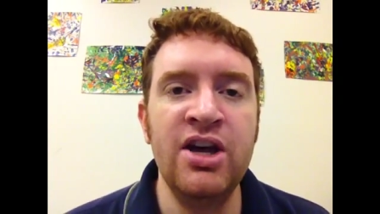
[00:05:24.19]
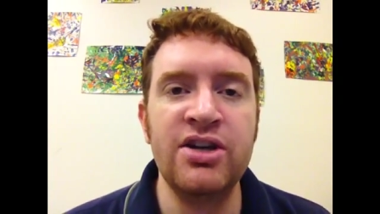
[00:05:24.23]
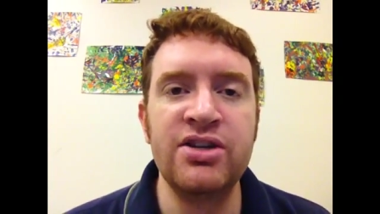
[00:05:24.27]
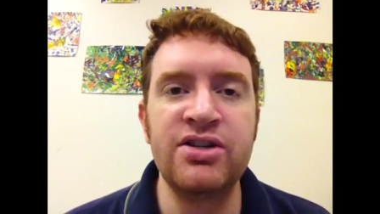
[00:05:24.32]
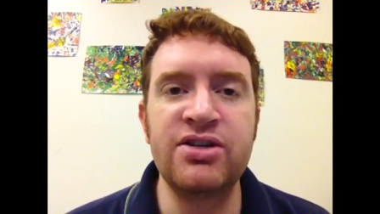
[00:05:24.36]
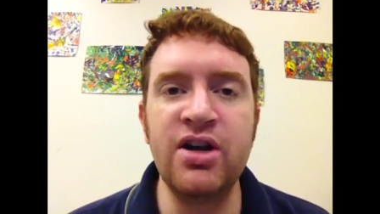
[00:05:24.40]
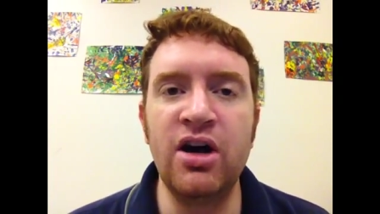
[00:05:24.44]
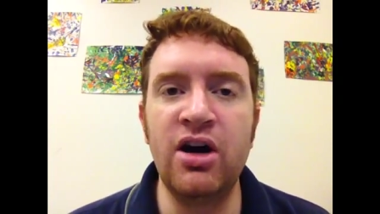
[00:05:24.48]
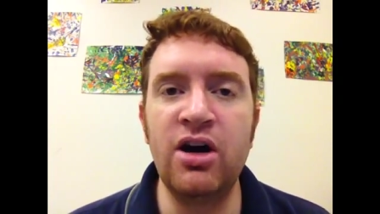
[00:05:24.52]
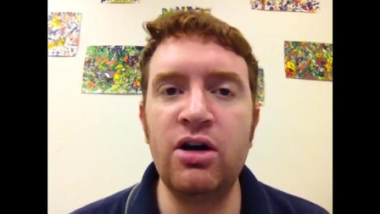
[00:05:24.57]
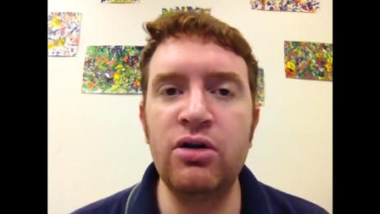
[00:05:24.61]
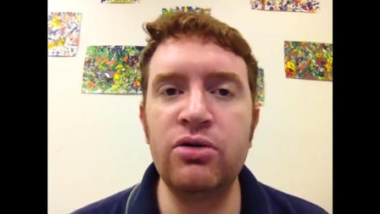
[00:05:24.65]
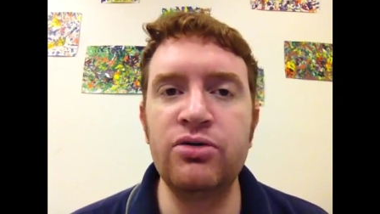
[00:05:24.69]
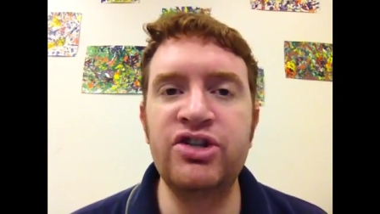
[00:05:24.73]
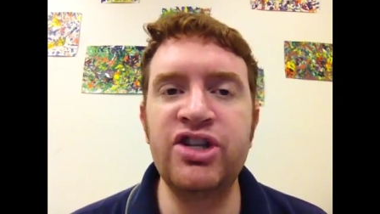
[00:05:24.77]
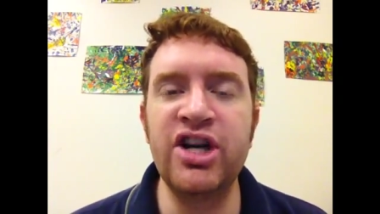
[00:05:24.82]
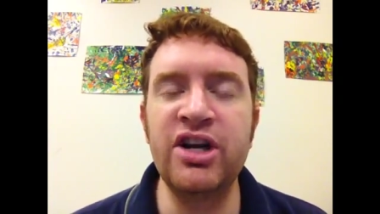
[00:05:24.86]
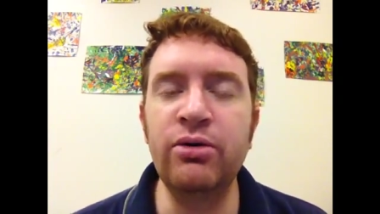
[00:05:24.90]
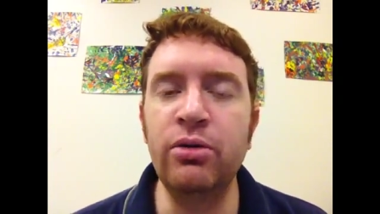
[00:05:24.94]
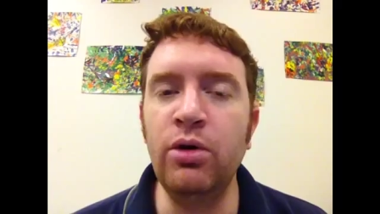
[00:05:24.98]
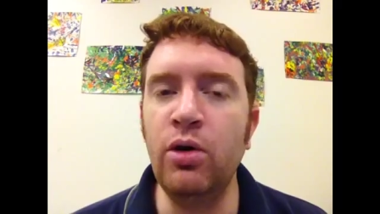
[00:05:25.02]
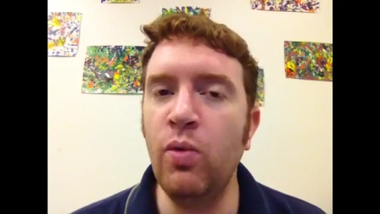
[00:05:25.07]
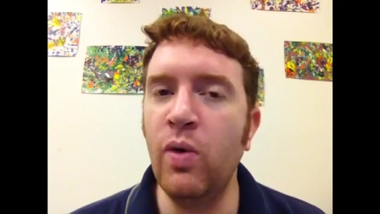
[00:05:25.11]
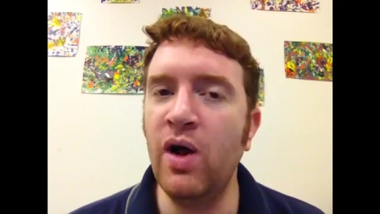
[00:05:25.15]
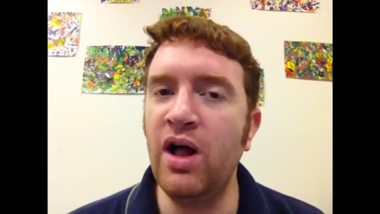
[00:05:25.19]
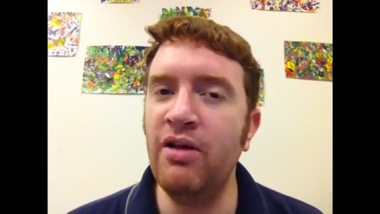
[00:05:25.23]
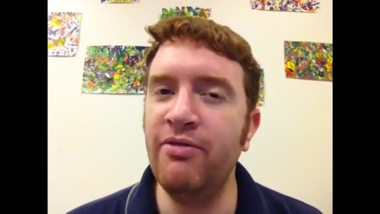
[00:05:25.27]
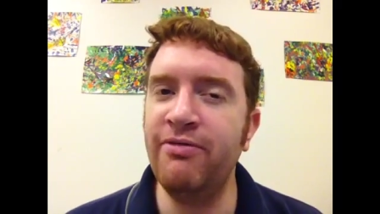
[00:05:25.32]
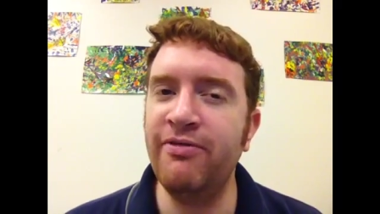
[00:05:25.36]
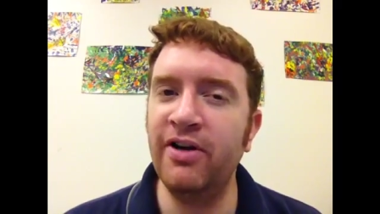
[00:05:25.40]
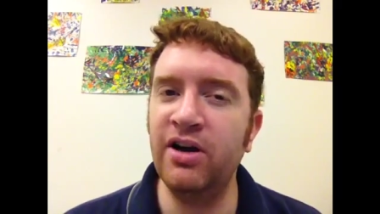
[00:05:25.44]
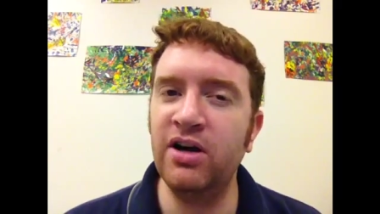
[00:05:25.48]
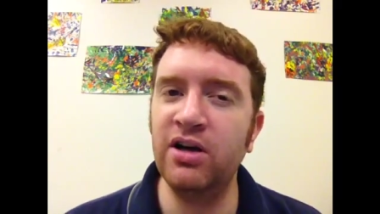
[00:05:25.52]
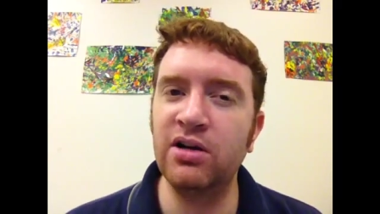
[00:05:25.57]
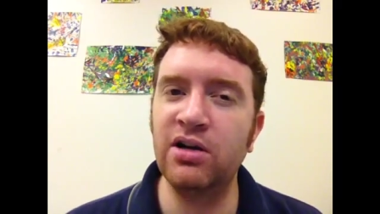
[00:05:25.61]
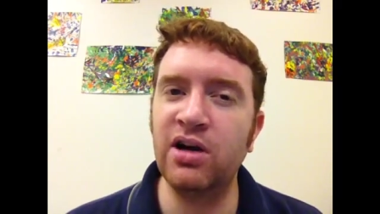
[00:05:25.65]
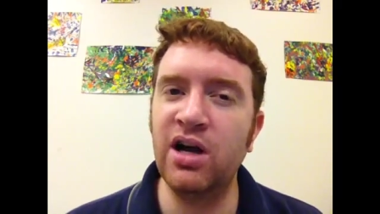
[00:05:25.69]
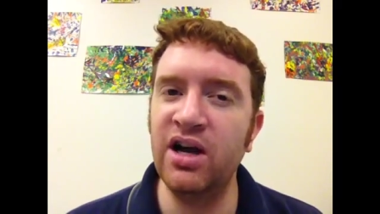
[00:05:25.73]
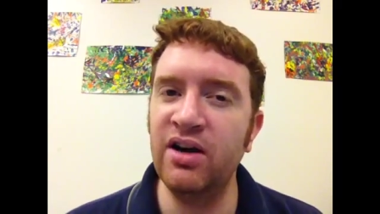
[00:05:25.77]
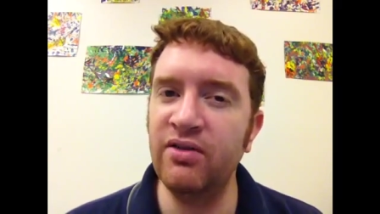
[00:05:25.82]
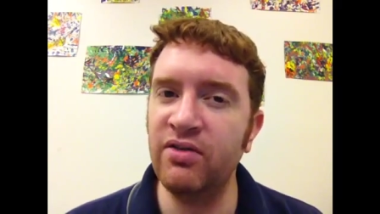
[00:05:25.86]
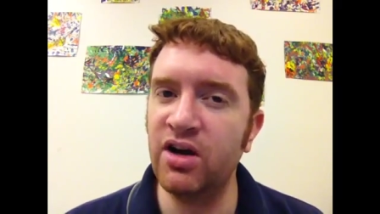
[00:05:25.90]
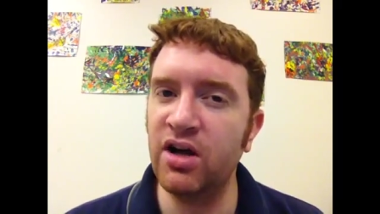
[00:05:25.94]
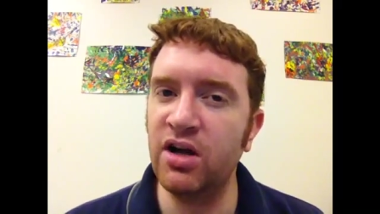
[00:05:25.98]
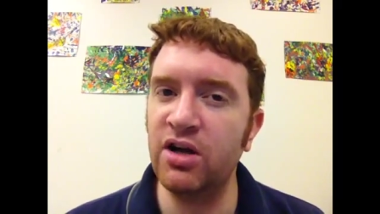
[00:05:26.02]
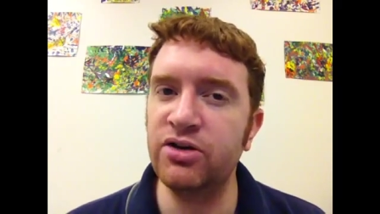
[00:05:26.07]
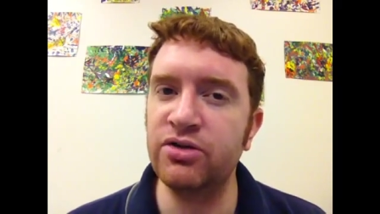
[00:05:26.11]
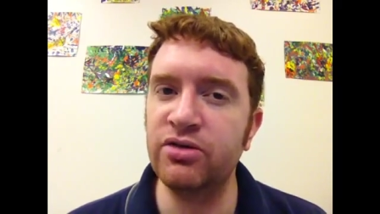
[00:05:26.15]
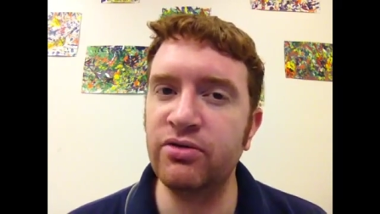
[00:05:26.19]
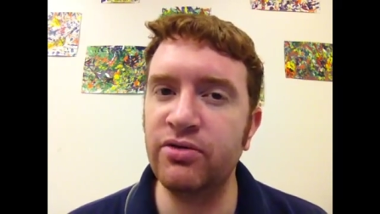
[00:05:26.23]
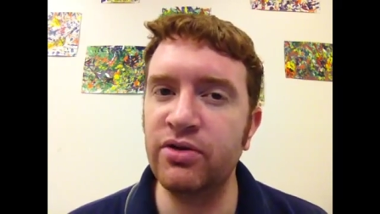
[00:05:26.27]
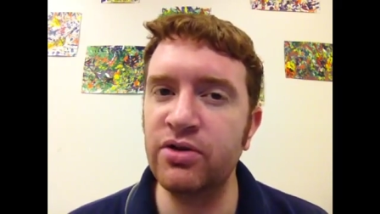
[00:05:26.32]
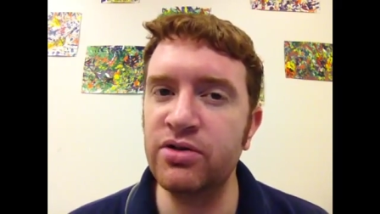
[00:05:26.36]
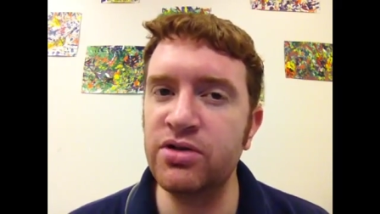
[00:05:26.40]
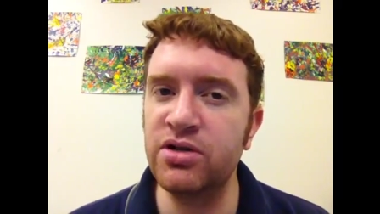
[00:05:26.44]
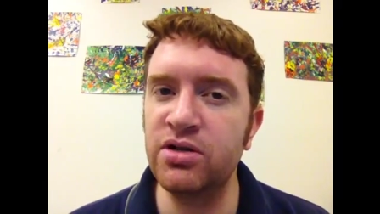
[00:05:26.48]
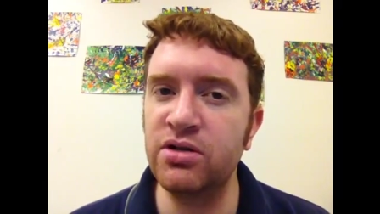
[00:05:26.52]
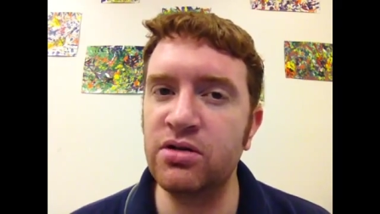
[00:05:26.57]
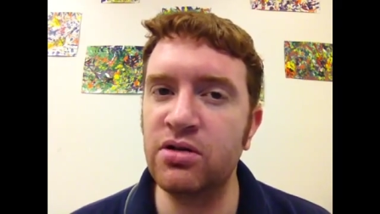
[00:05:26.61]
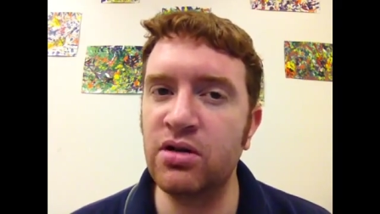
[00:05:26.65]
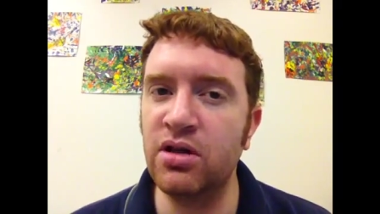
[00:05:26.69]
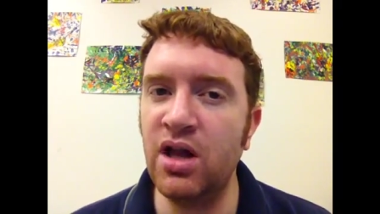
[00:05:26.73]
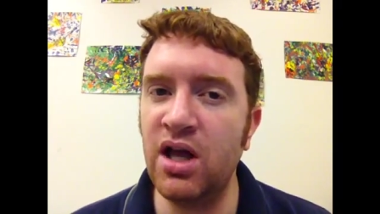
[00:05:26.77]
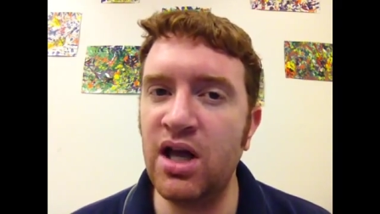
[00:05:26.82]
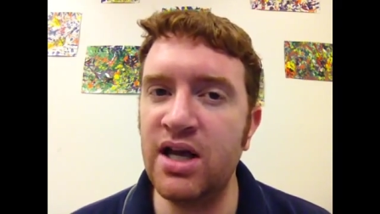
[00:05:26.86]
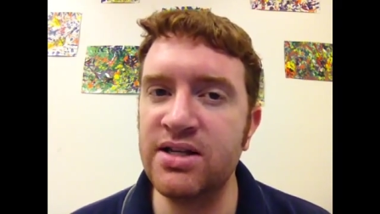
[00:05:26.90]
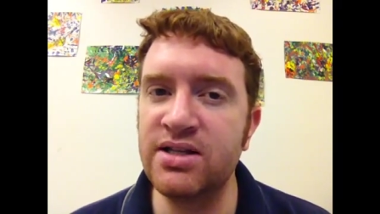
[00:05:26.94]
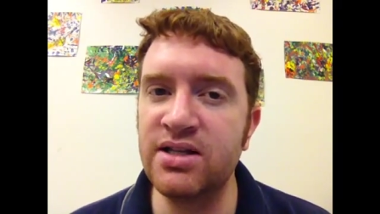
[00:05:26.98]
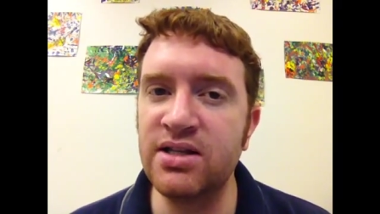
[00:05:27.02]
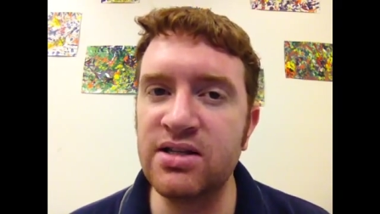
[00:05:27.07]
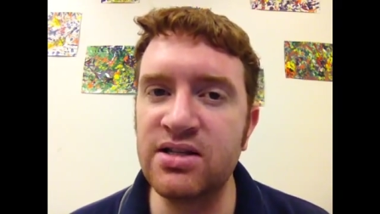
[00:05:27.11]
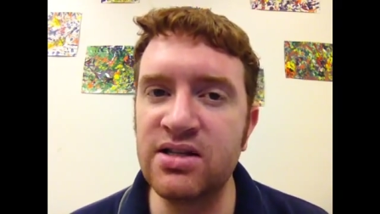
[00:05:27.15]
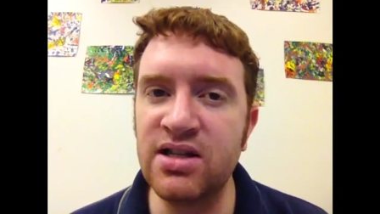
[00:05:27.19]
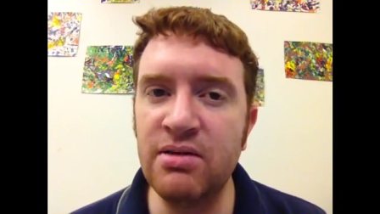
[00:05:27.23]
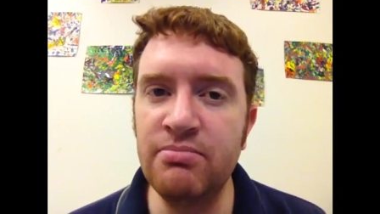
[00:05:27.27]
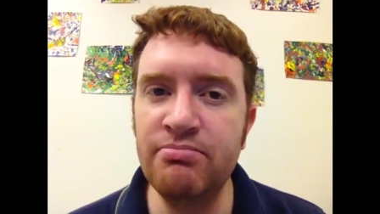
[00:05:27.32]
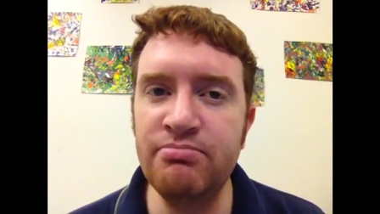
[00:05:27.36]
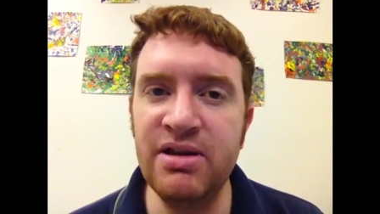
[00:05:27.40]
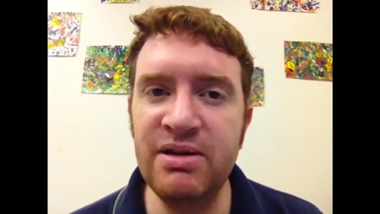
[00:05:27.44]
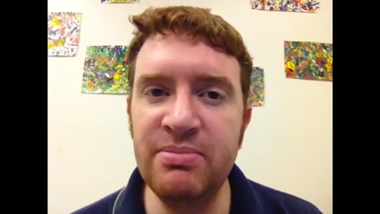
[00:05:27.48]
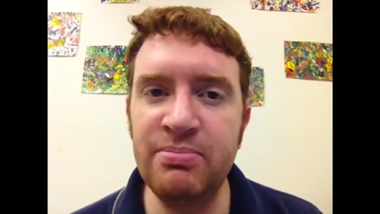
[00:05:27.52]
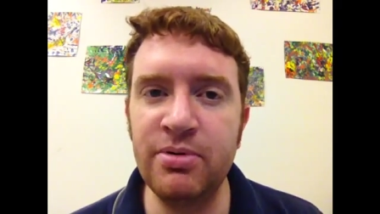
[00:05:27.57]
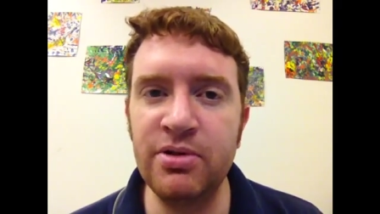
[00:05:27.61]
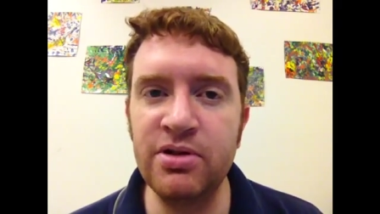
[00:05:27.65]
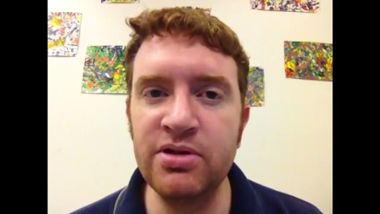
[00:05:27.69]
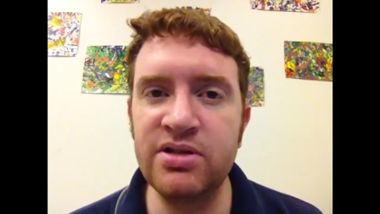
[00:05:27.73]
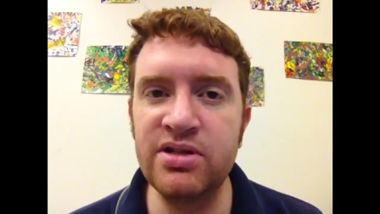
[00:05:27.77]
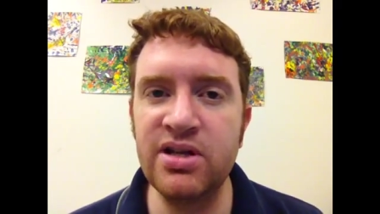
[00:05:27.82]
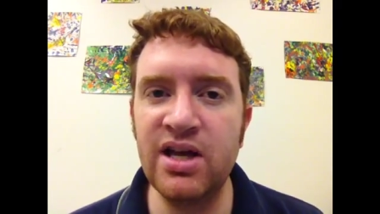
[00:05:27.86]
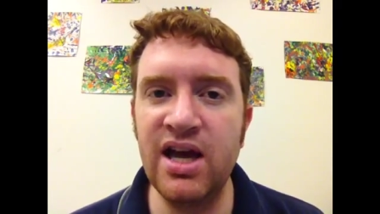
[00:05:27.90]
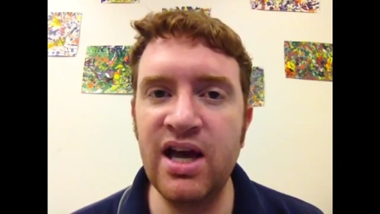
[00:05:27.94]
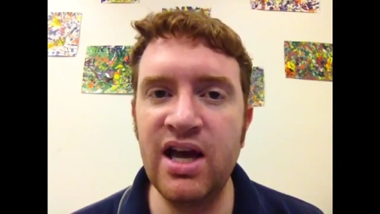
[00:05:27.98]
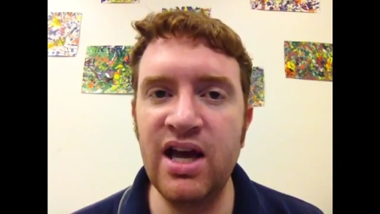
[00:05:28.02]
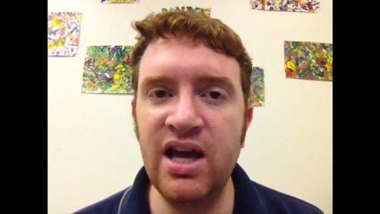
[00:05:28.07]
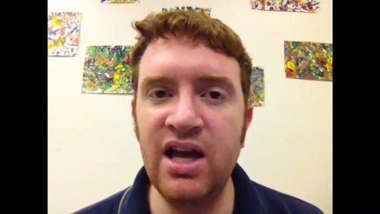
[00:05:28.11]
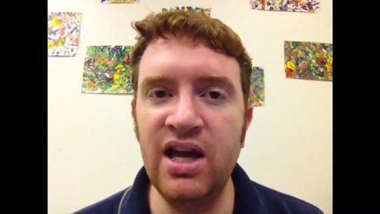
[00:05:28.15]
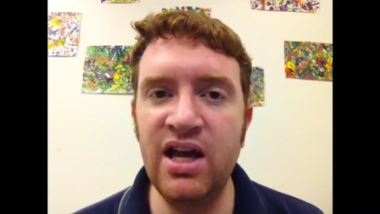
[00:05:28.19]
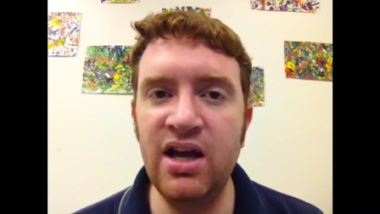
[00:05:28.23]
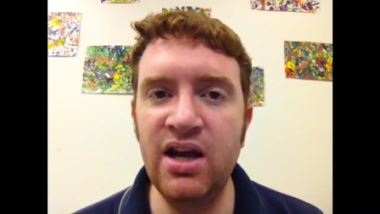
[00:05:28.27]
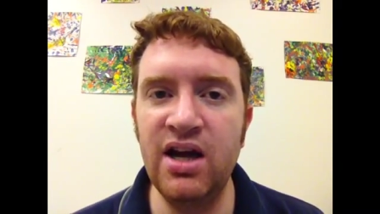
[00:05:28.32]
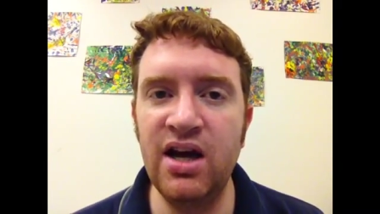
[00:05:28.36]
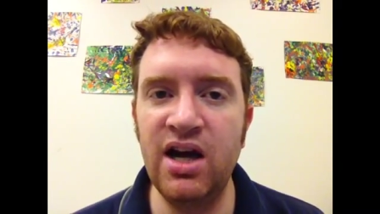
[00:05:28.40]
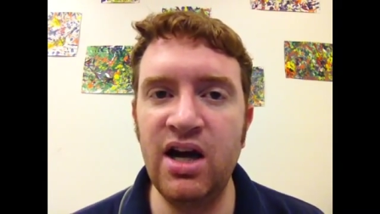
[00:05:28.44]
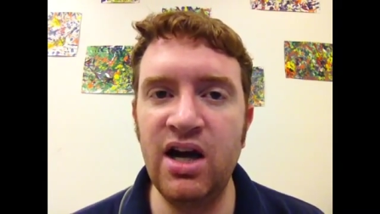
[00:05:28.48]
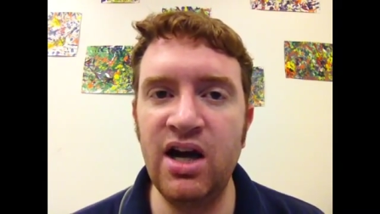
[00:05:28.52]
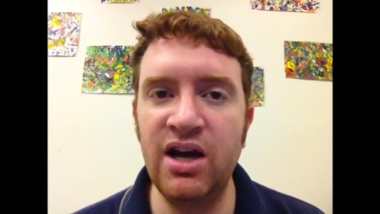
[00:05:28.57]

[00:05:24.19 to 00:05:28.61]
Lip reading: So general welfare, kind of a controversial clause that some people say,